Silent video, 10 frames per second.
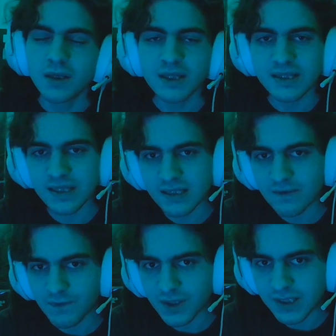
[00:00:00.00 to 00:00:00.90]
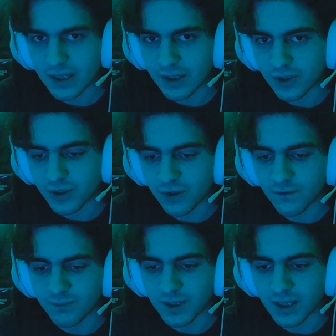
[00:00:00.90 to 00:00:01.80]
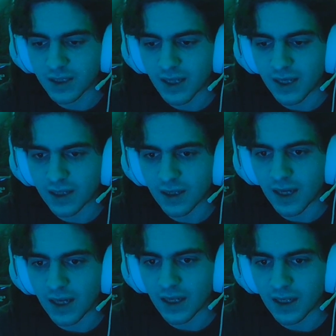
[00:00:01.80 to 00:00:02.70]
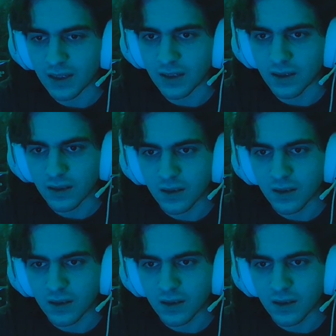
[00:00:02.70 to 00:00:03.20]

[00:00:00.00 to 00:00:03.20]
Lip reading: this season feels like it should have been like a